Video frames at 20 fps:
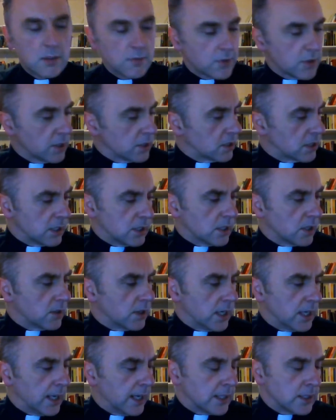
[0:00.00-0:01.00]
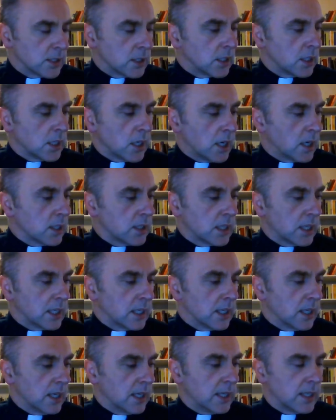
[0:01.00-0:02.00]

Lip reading: Firstly, there is nothing